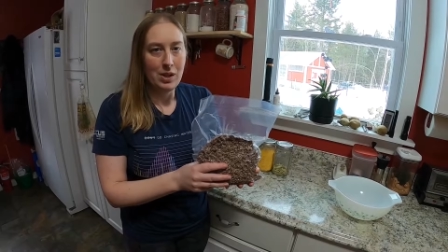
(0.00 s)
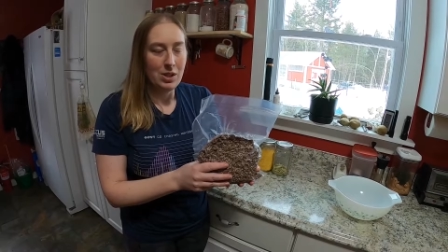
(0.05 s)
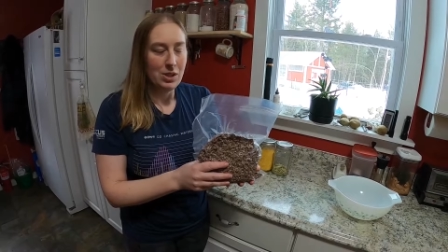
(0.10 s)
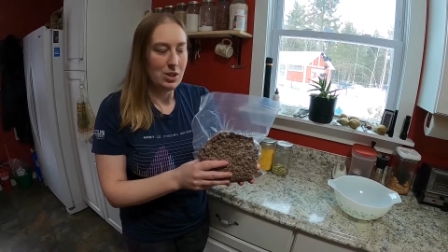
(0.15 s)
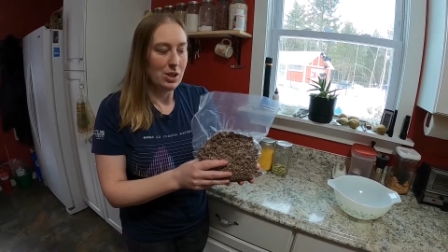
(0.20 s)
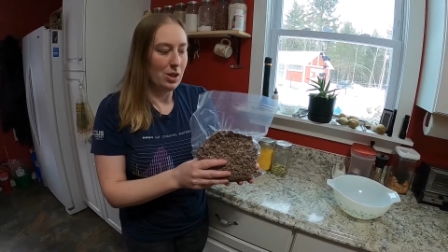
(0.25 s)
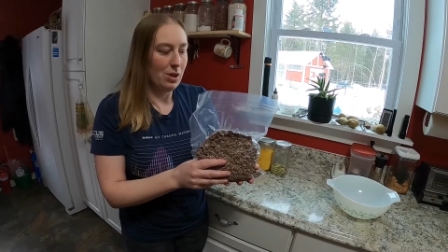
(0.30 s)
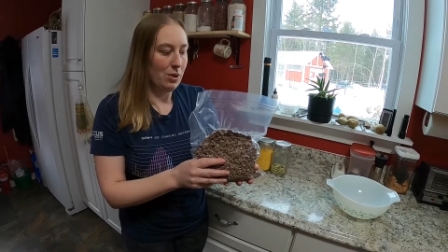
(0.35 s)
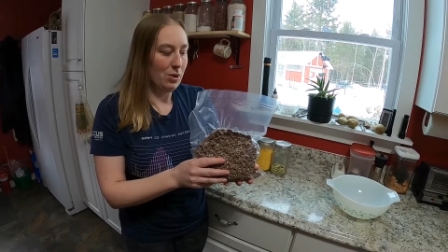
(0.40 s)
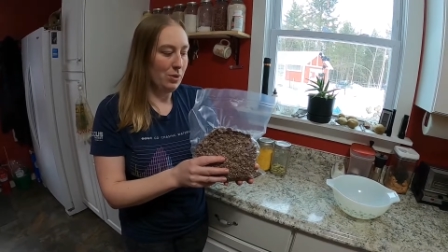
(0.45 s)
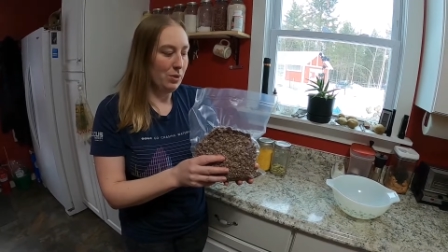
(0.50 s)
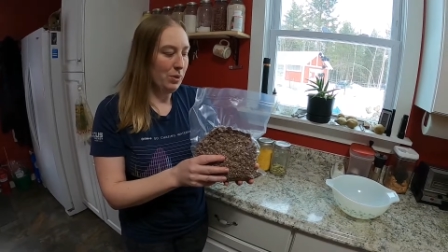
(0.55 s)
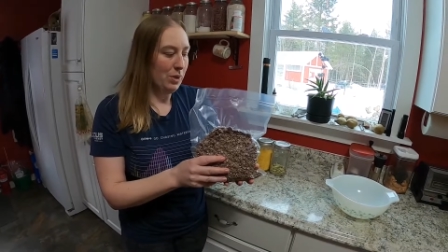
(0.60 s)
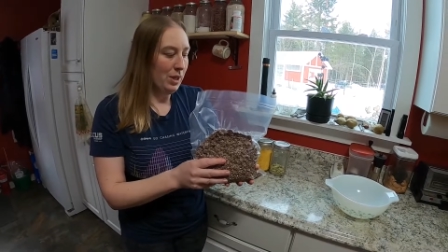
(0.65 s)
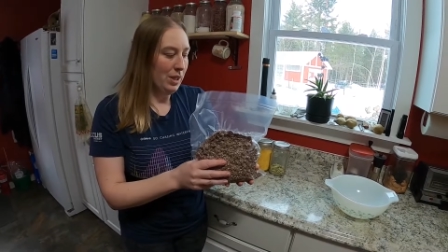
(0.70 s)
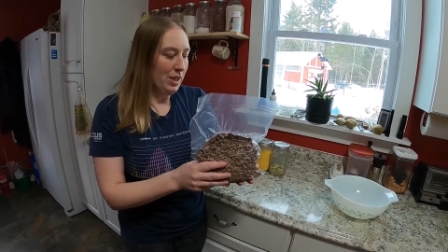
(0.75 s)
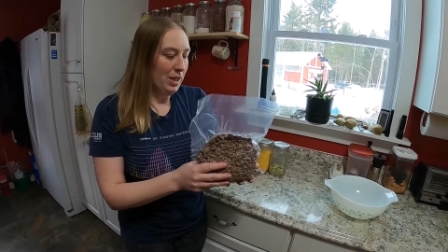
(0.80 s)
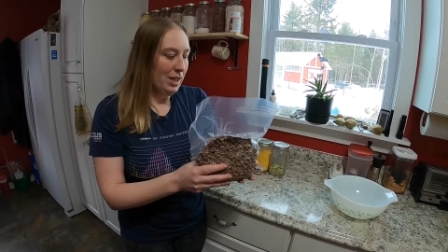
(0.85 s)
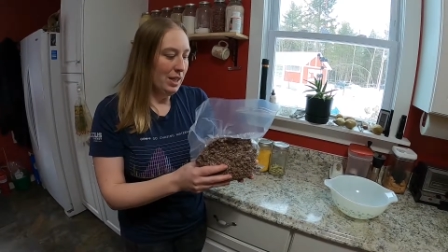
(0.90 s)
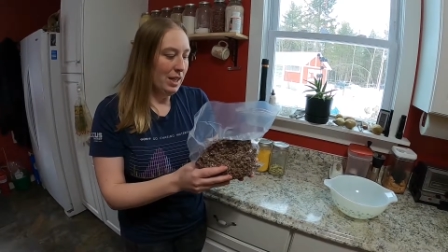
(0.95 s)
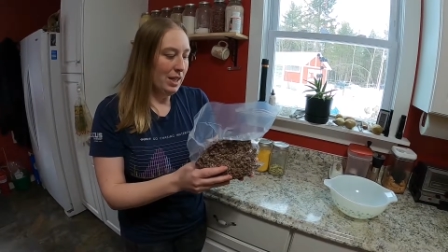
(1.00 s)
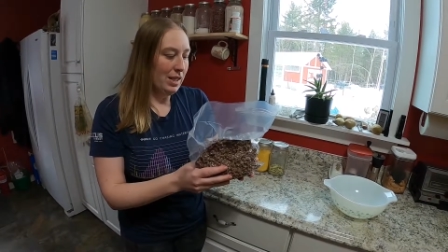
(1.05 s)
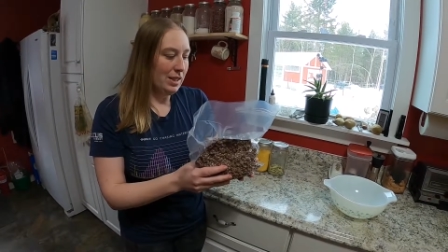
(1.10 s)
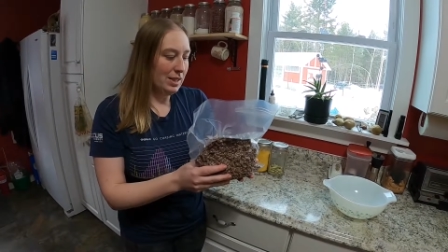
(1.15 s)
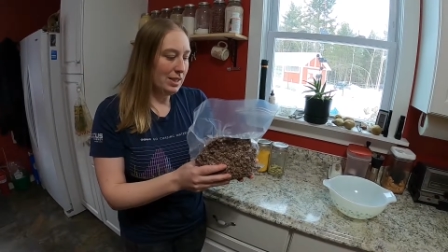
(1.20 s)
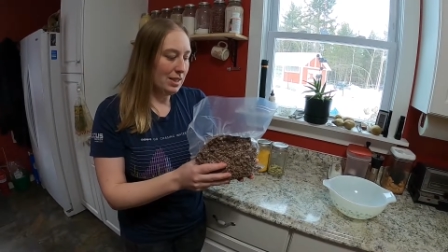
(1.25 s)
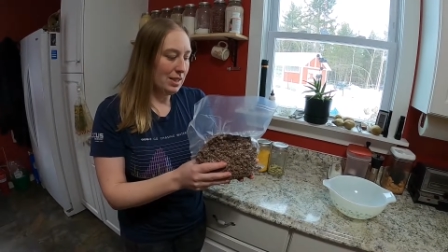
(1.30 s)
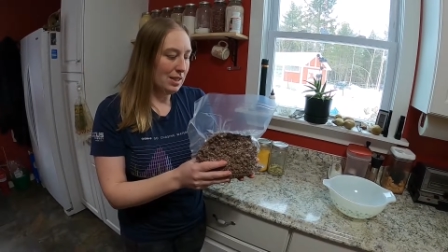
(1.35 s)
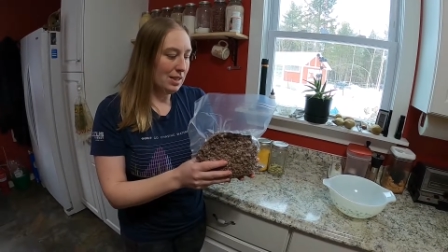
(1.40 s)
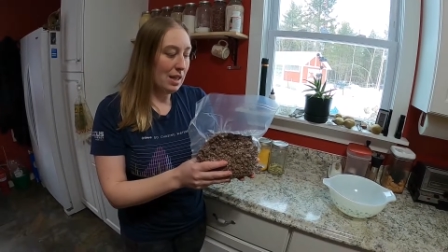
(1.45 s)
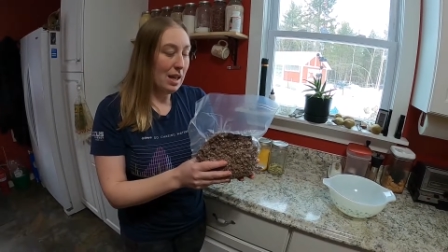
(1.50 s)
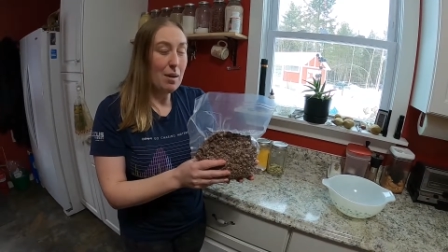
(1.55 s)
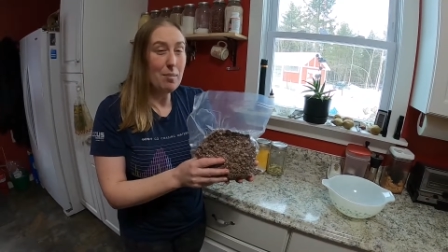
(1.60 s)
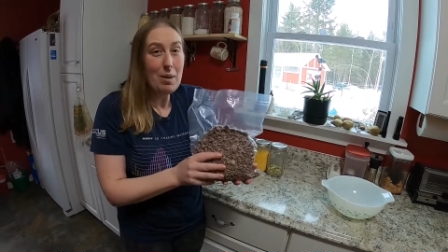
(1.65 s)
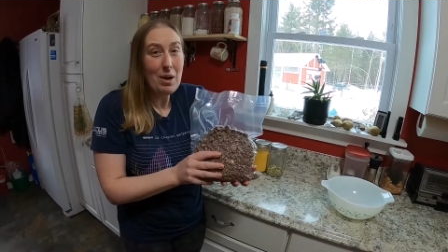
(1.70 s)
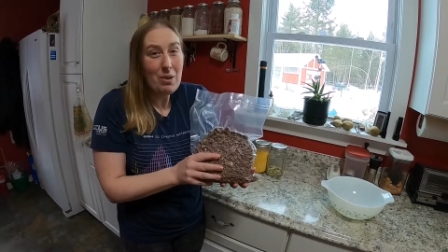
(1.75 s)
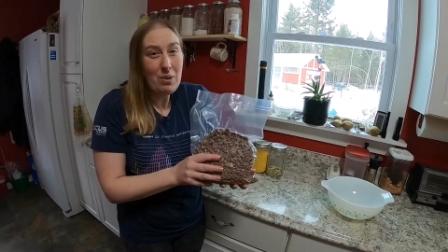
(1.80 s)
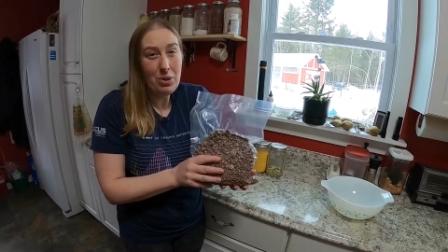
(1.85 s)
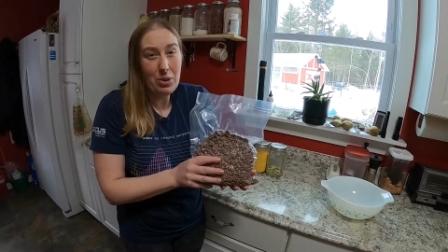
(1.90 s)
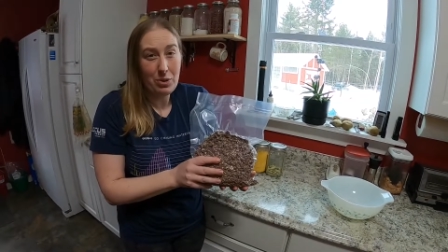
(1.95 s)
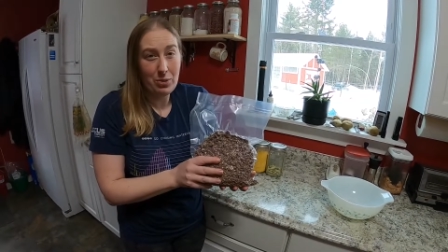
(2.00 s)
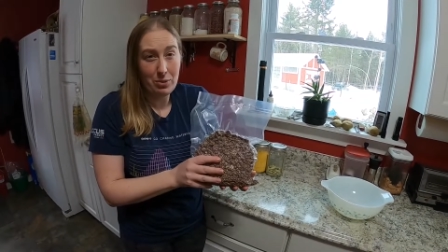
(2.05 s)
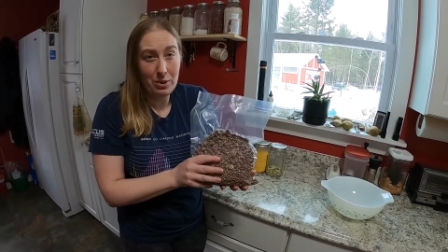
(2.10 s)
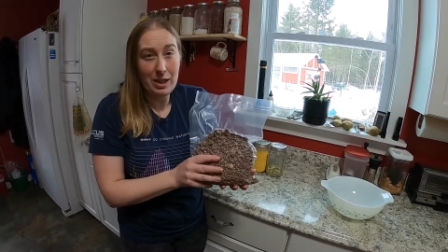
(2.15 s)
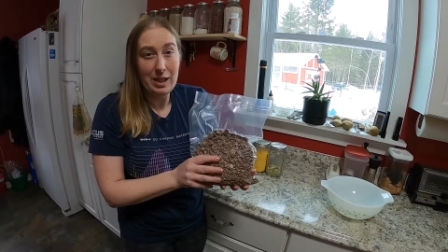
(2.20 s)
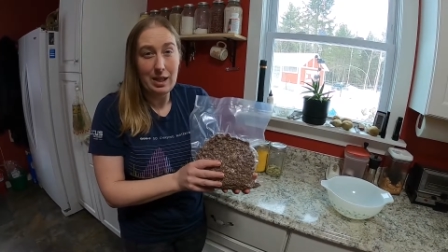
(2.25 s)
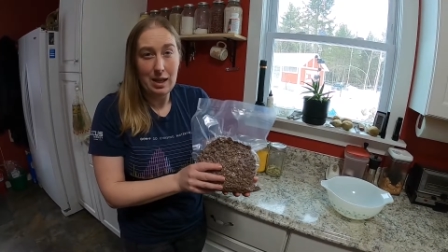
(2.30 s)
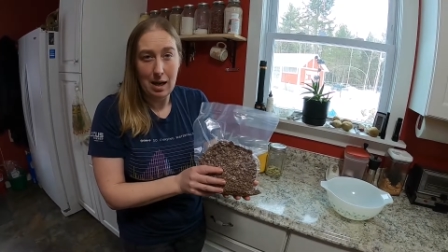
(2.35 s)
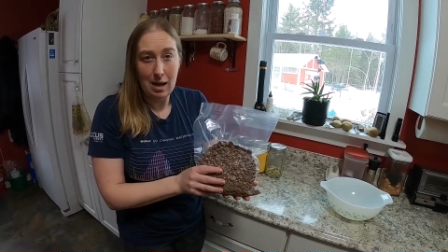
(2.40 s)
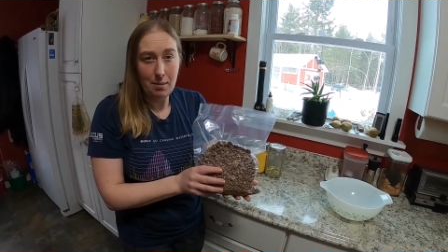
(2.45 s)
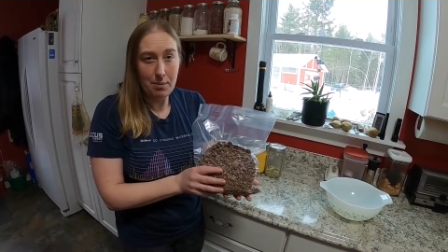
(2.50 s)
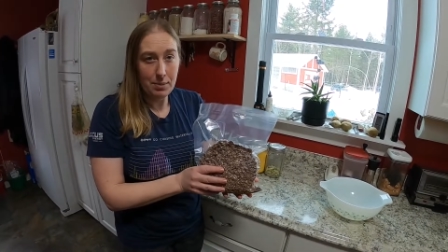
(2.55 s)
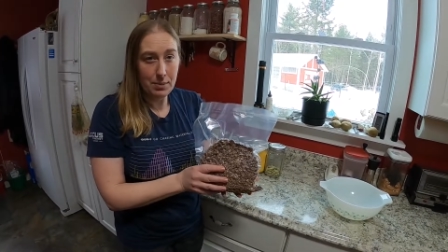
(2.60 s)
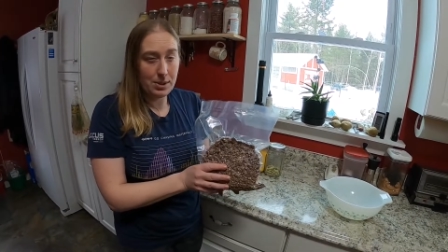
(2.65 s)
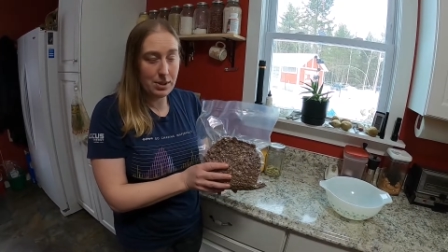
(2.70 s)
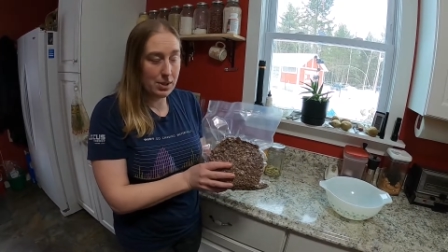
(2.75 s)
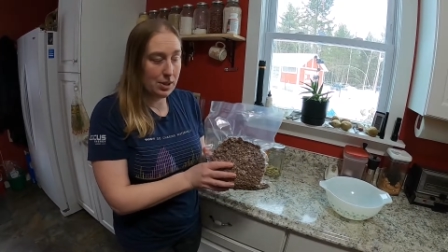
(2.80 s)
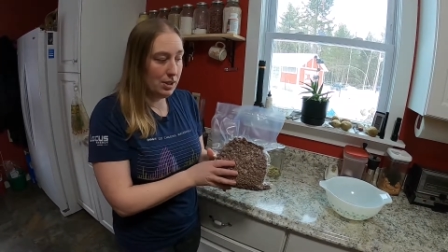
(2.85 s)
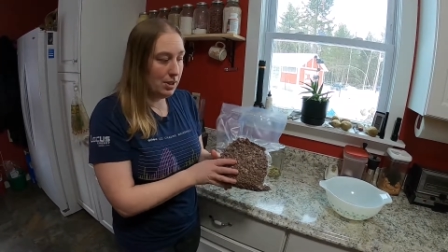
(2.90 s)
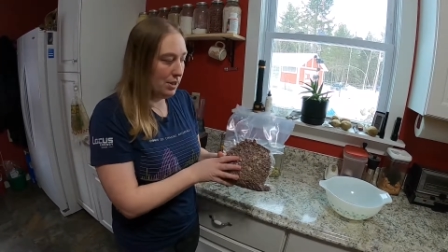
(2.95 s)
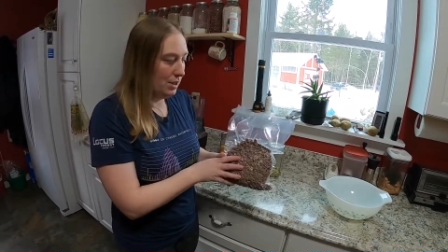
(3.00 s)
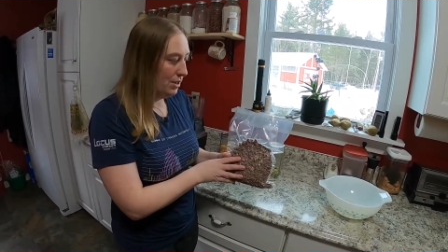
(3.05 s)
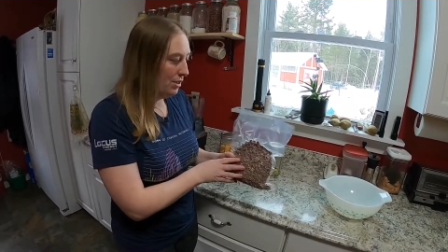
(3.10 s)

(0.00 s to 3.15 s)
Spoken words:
So it's about 3 cups.